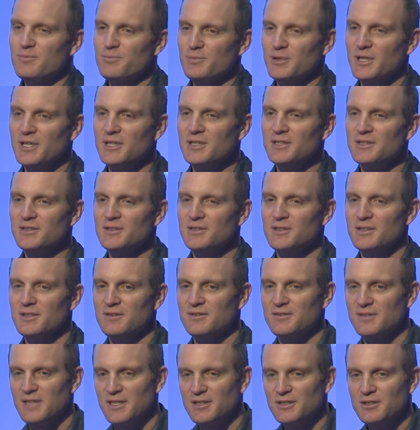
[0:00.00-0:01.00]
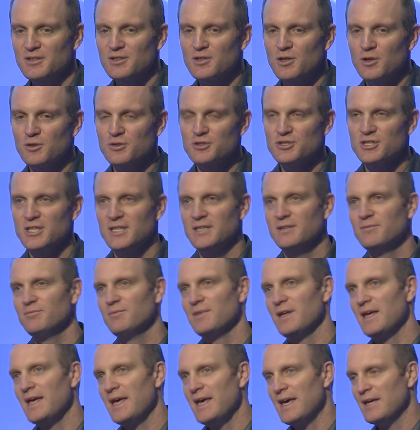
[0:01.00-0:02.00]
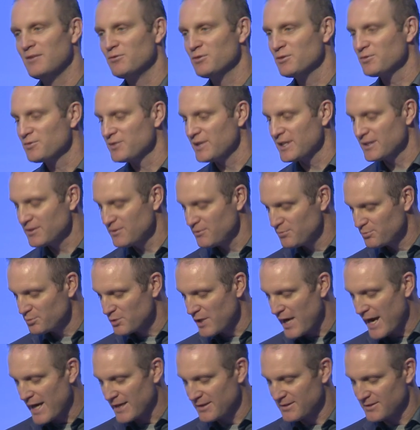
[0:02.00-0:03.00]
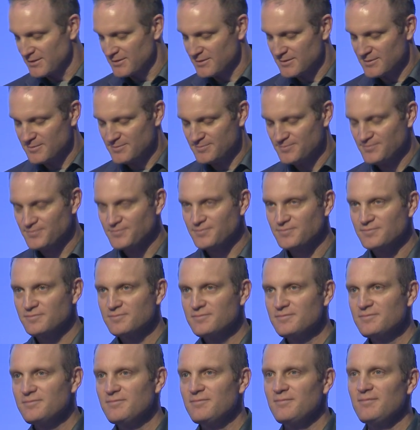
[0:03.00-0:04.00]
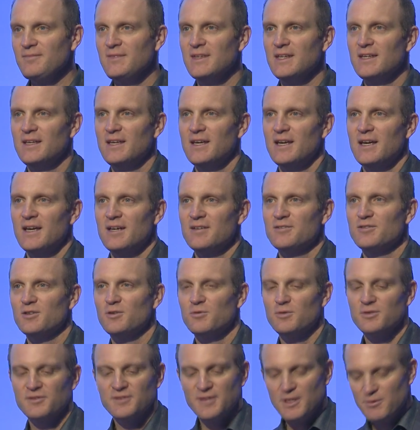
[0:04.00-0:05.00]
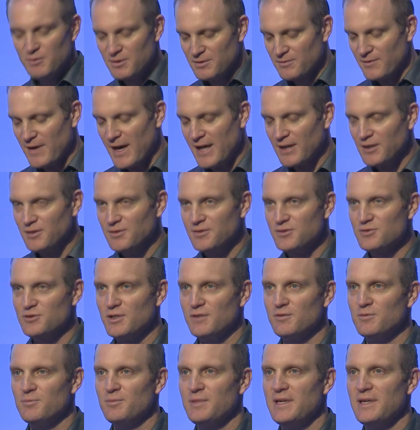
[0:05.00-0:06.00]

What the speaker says: player-centered coaching, and reflective practice. So we'll start with values-driven